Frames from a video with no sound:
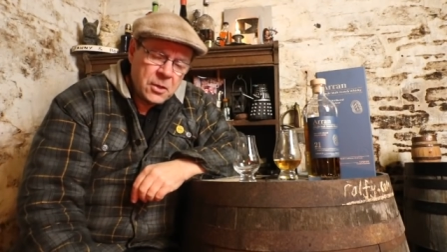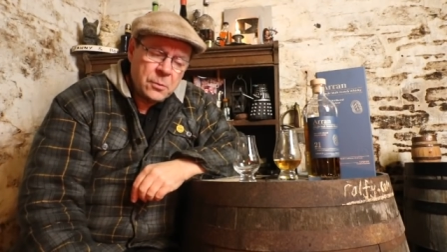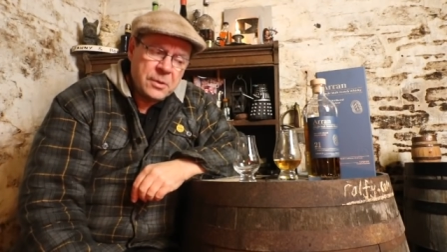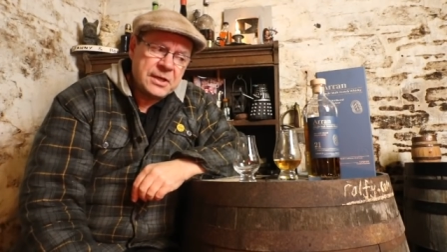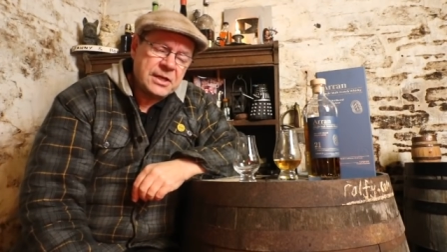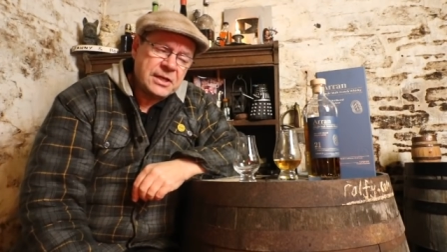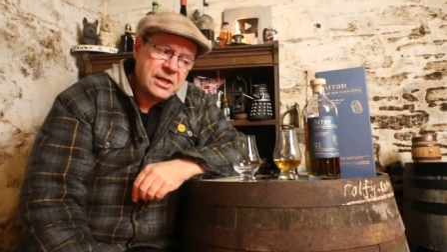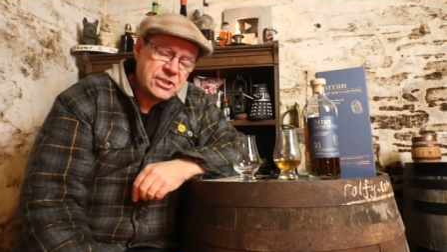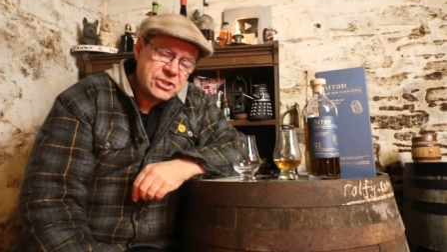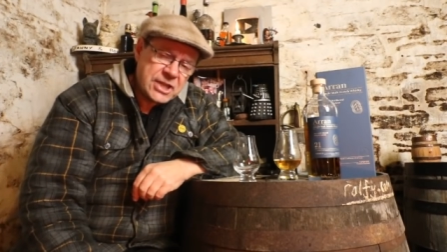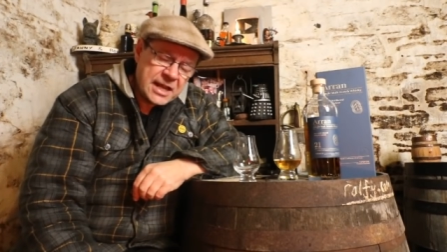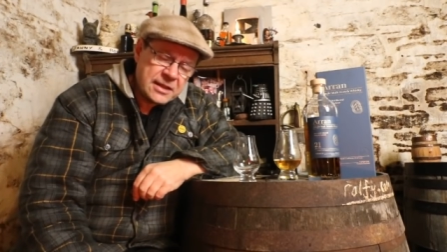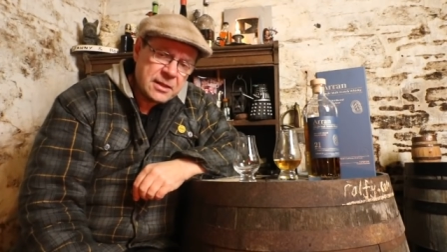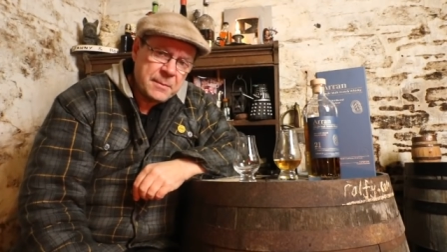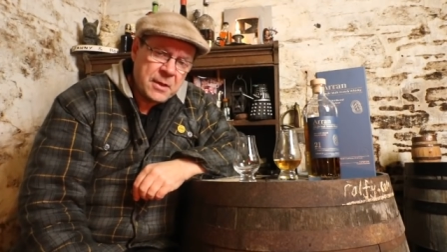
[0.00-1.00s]
we're going to
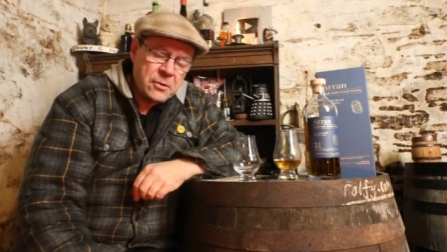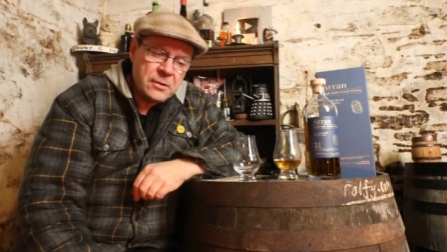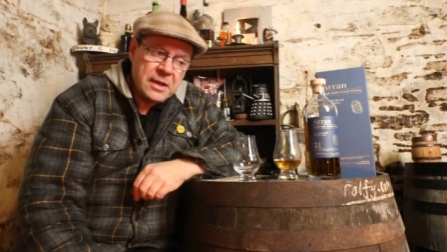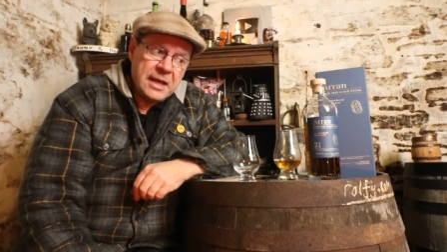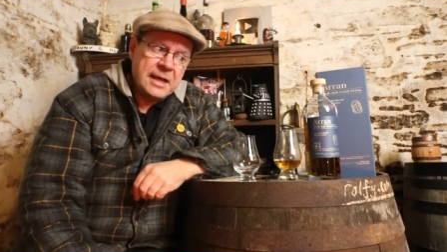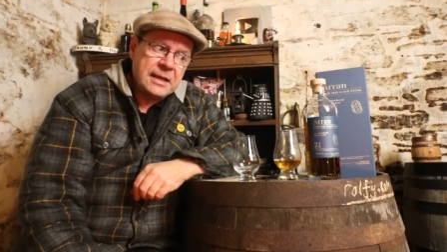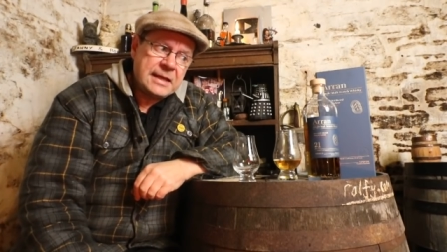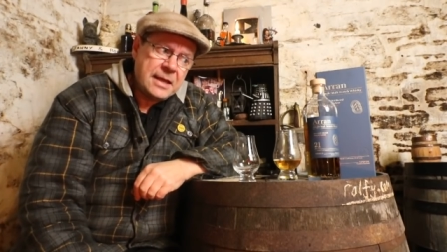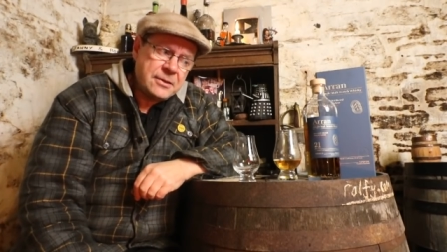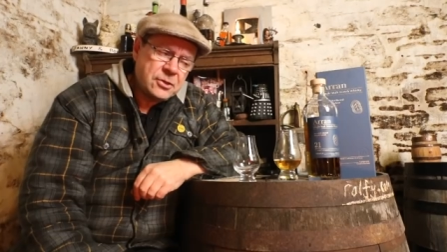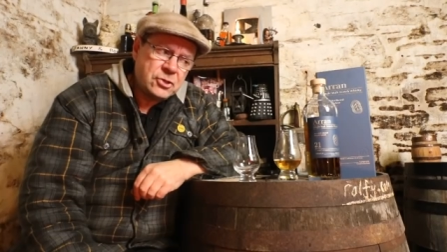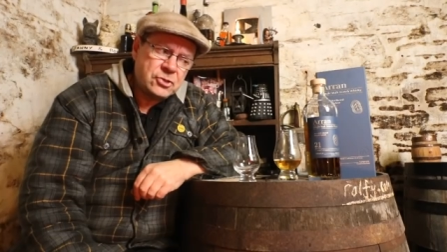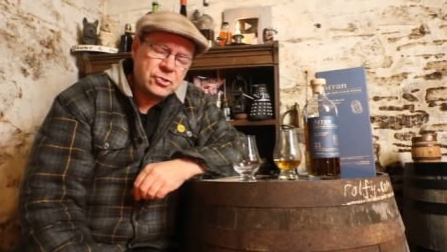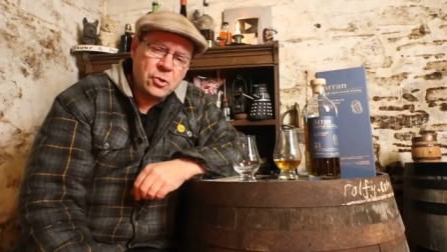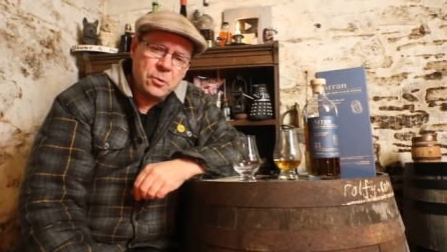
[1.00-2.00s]
check them out, get
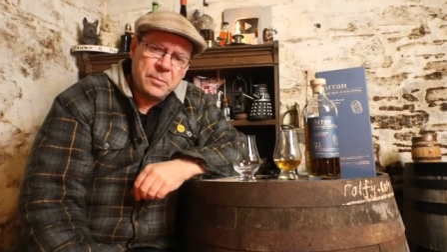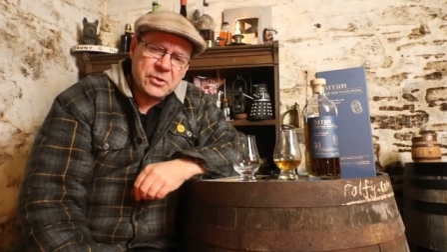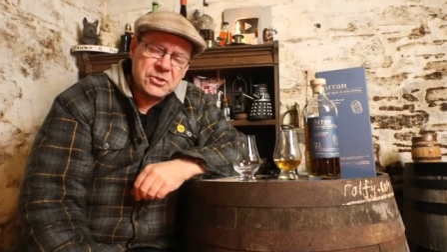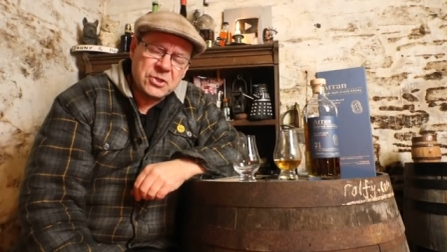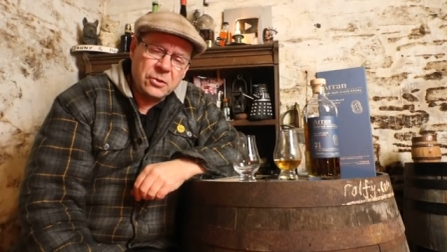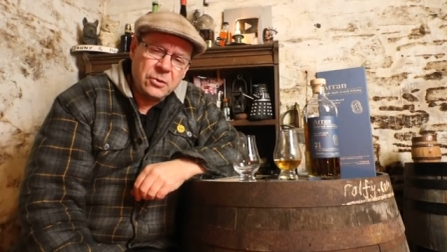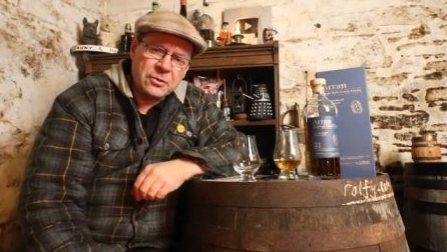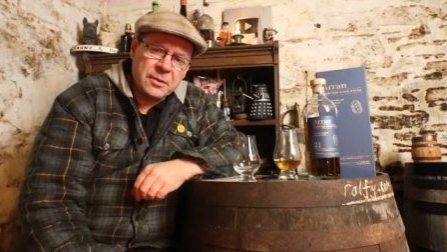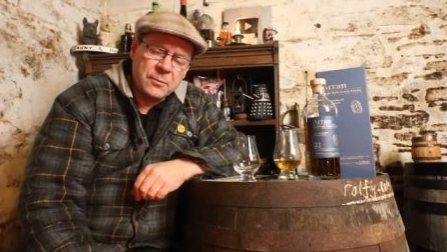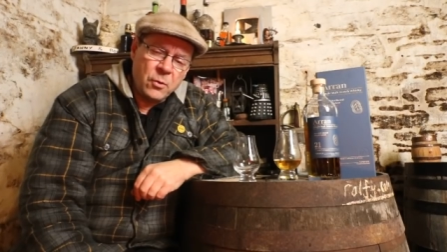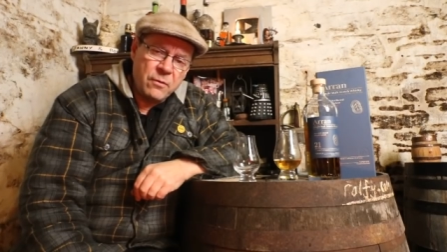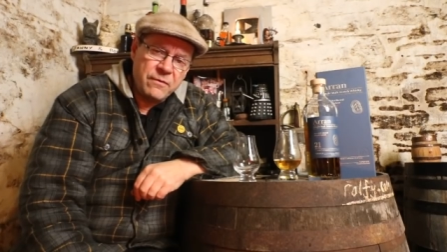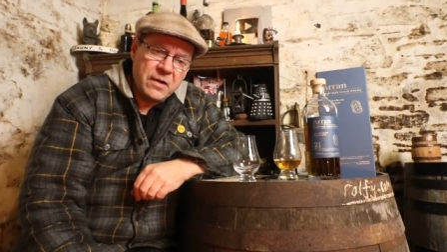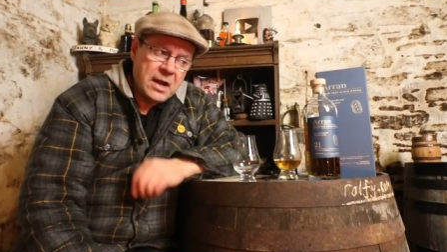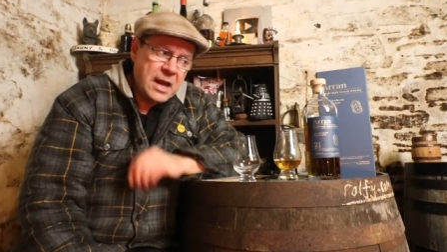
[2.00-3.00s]
the cooper to look them
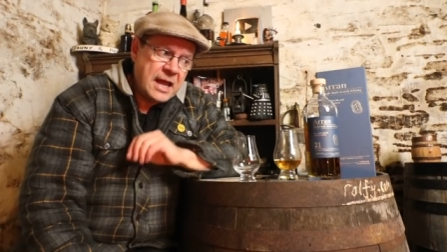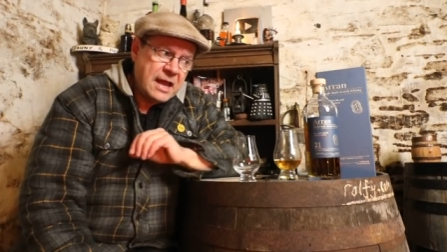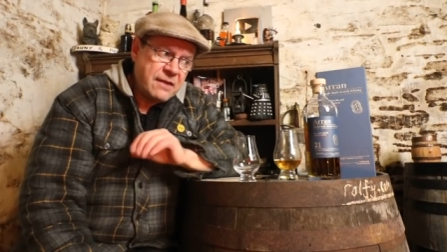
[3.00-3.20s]
over.